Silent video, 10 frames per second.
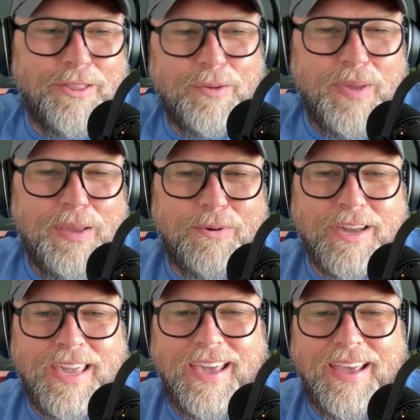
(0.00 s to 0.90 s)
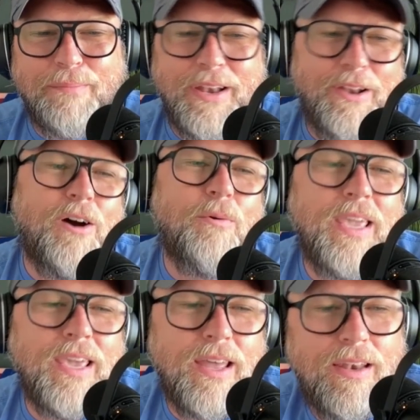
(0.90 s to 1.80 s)
other people can't. But no, we
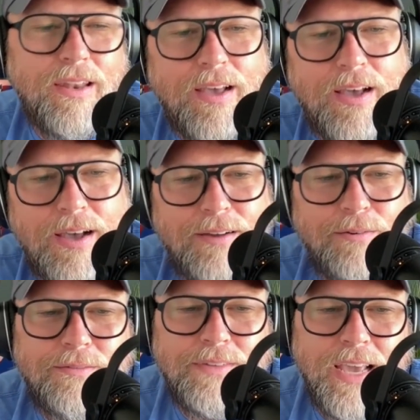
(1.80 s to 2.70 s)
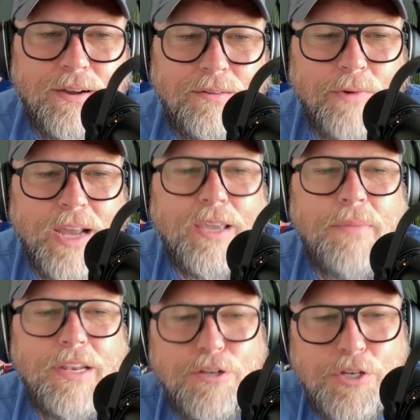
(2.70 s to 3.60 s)
get
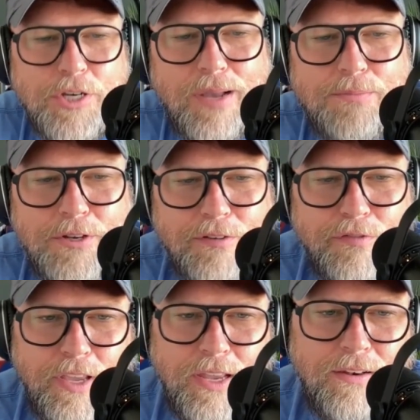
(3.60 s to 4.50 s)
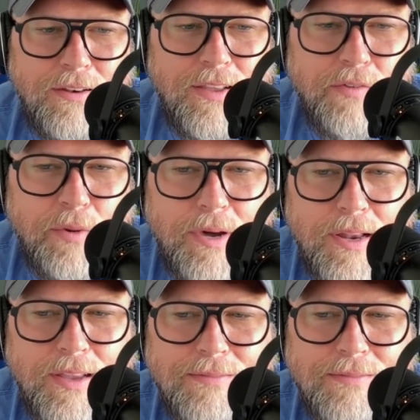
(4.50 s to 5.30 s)
recommended jobs in your feed. Everybody.